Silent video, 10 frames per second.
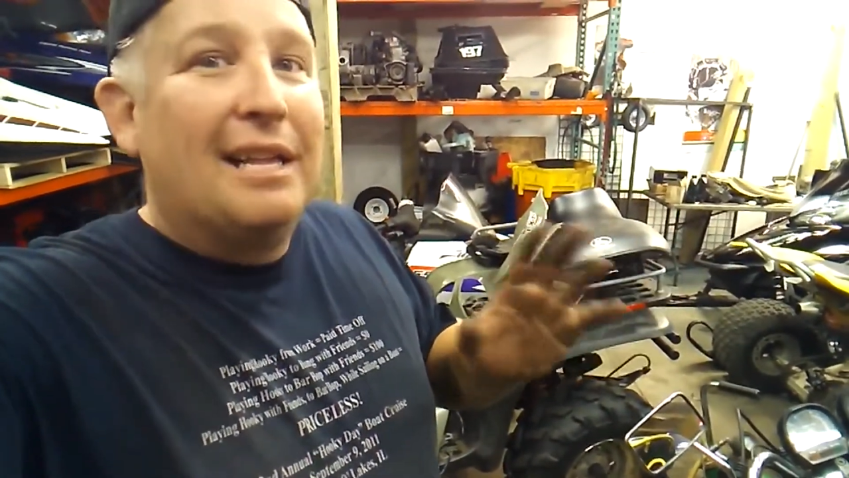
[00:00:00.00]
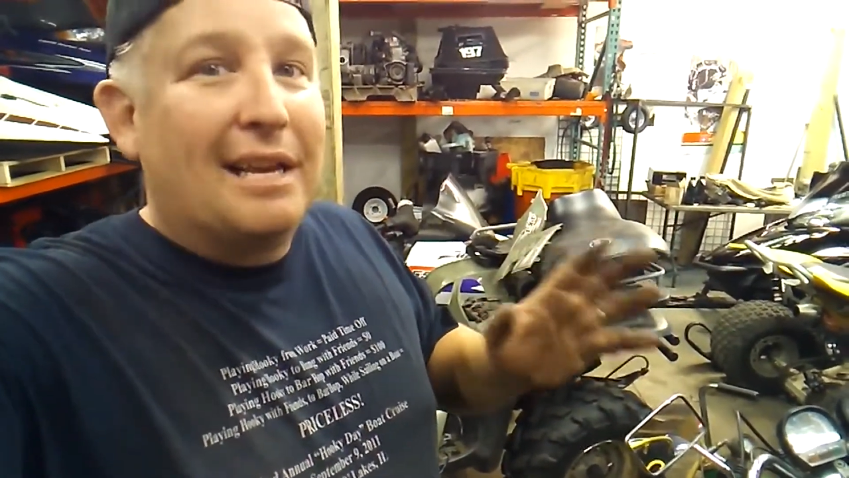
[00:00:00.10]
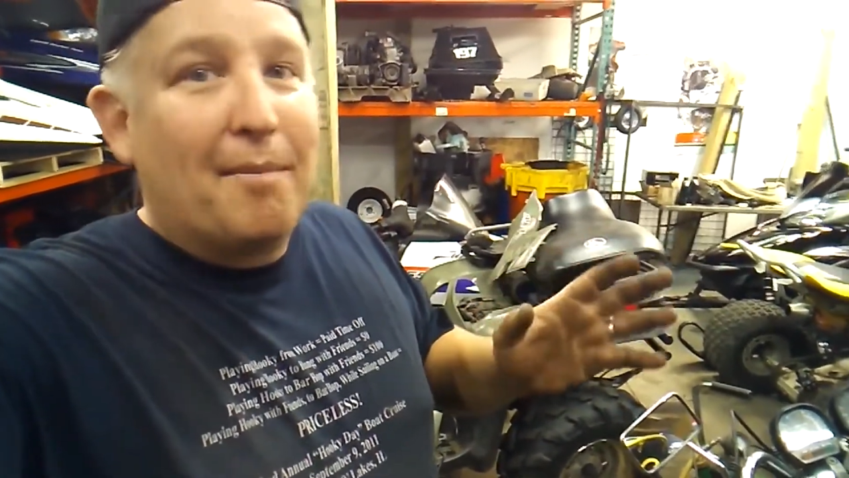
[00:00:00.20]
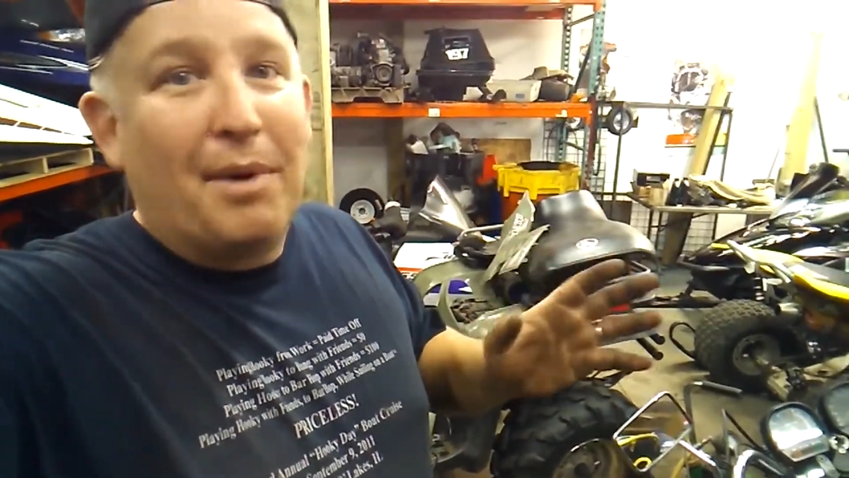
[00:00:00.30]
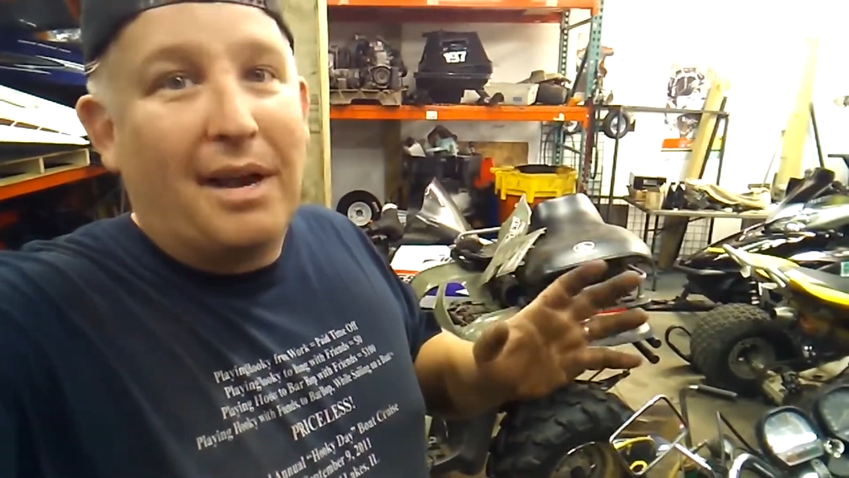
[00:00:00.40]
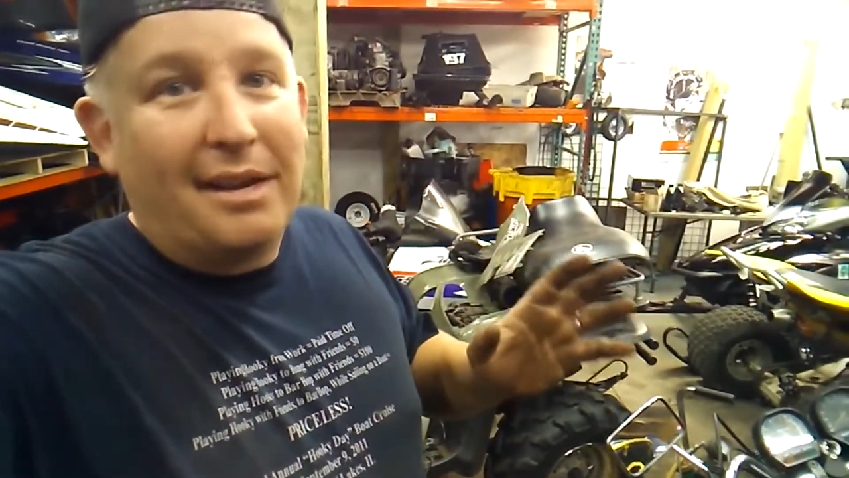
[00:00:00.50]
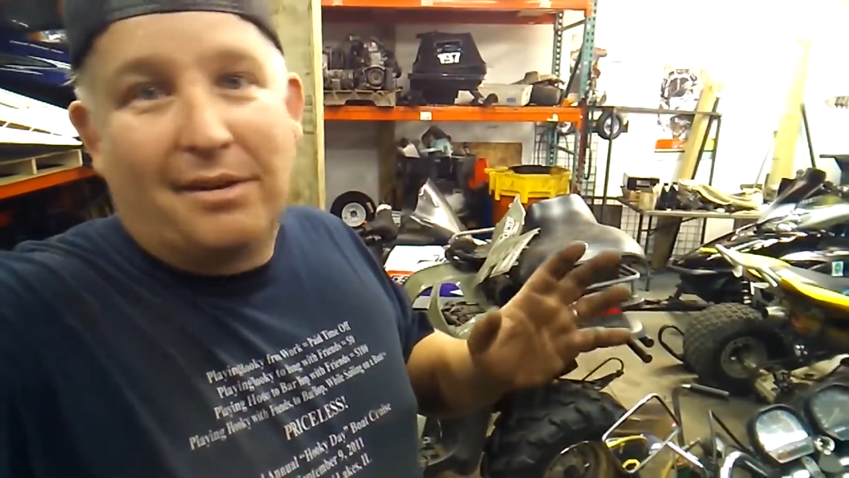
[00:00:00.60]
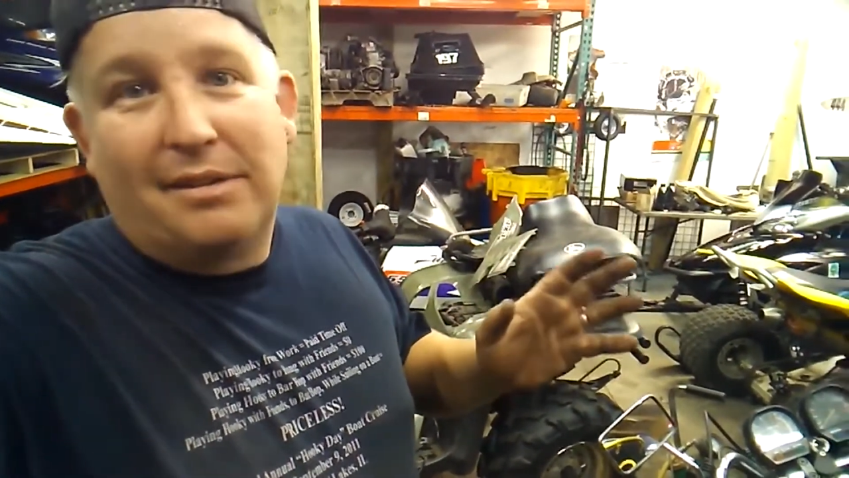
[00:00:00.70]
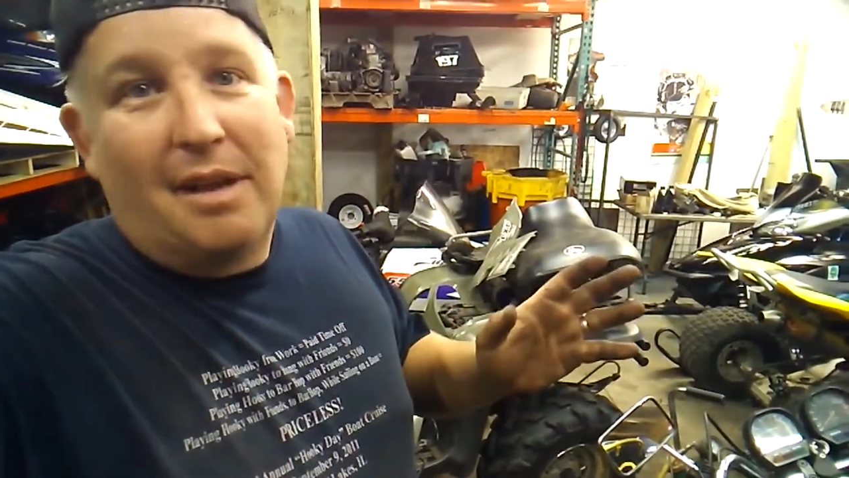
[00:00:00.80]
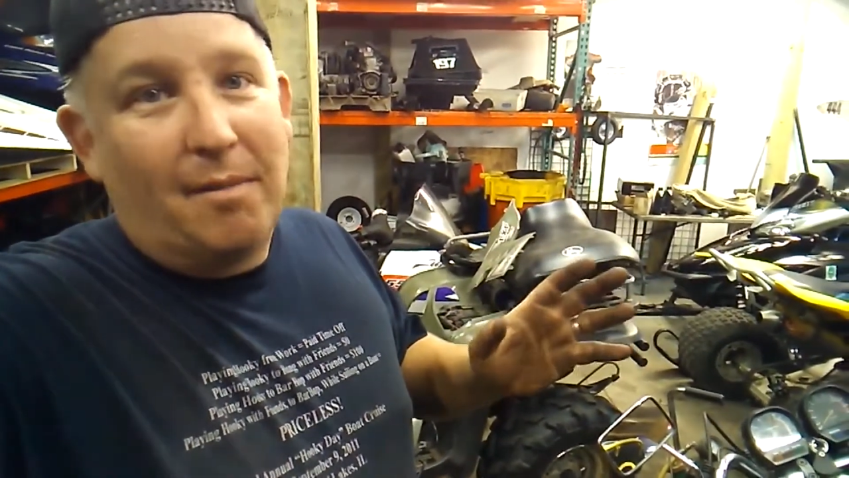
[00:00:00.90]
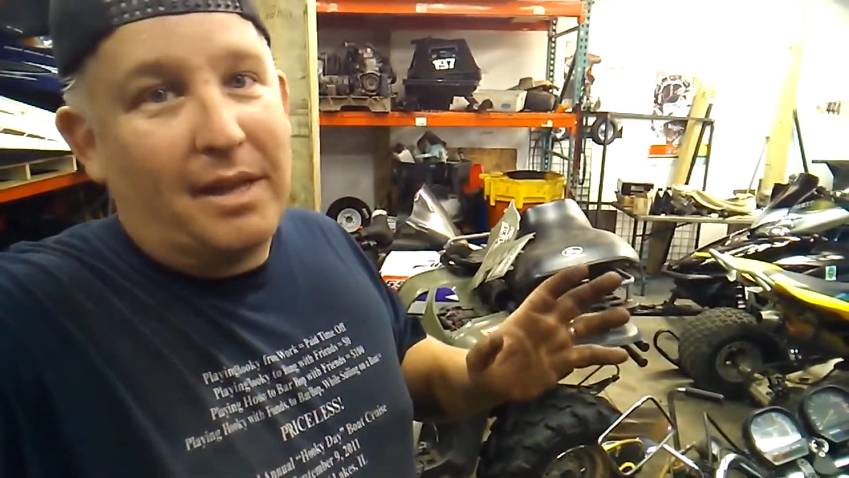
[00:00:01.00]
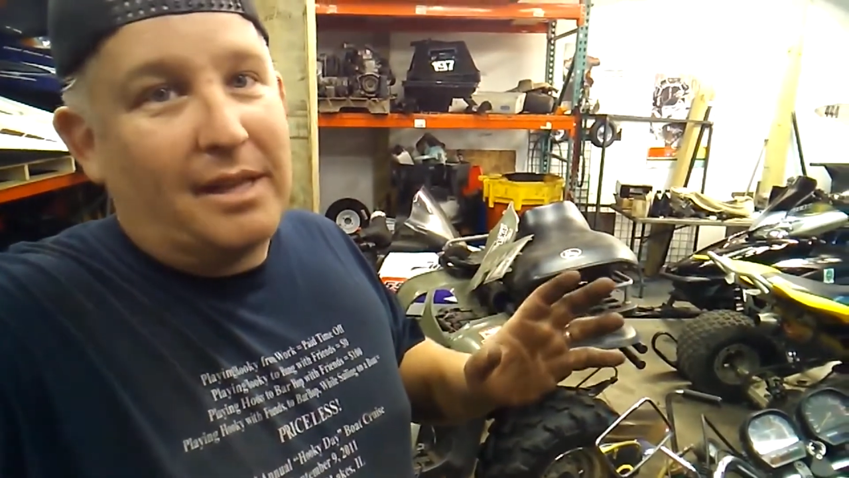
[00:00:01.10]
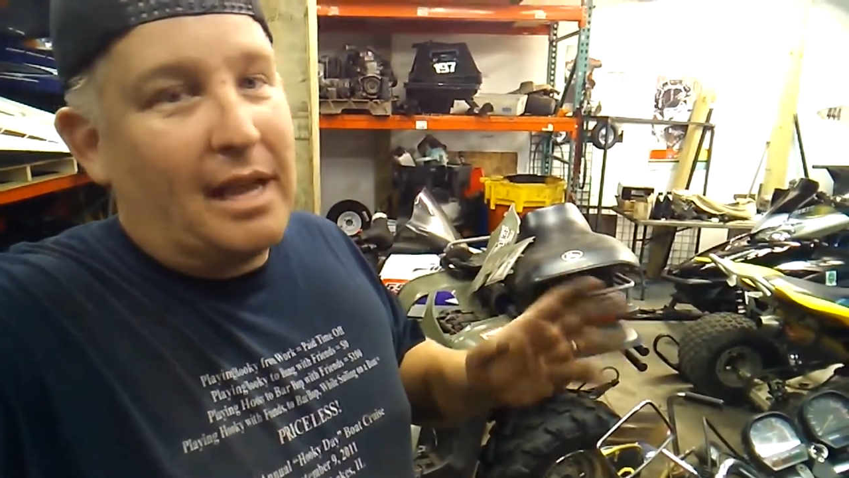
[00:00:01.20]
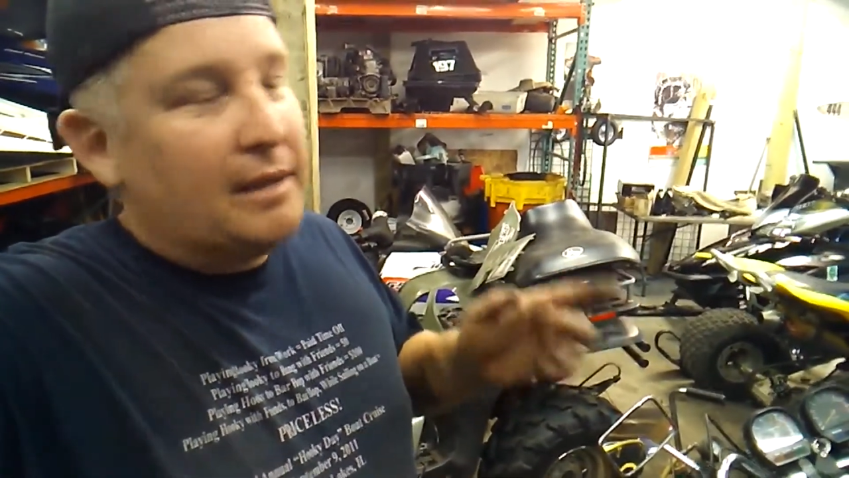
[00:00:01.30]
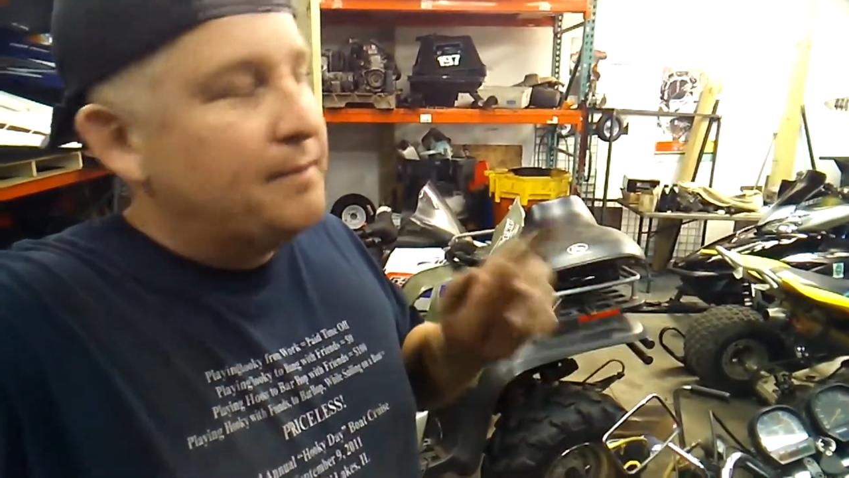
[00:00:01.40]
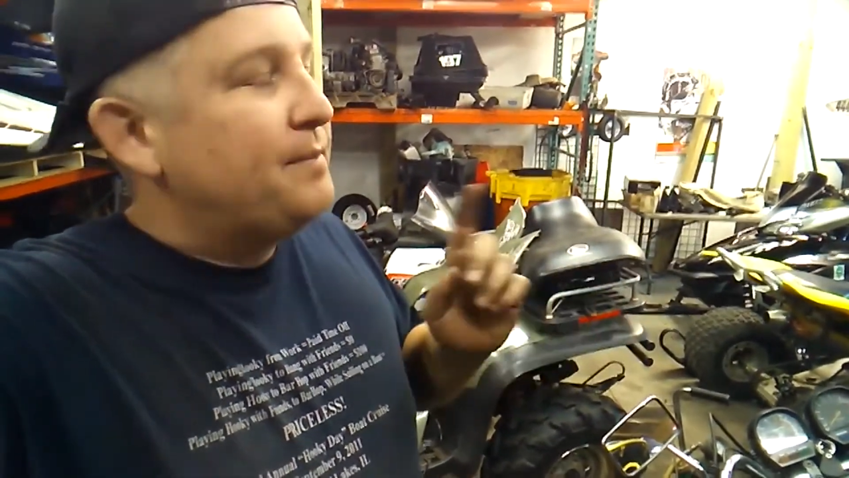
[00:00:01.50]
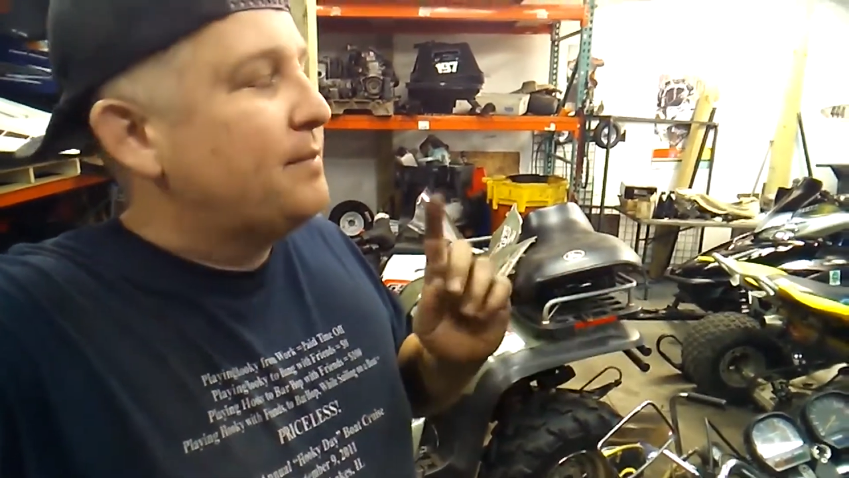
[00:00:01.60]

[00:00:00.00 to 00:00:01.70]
like a bike or something like that.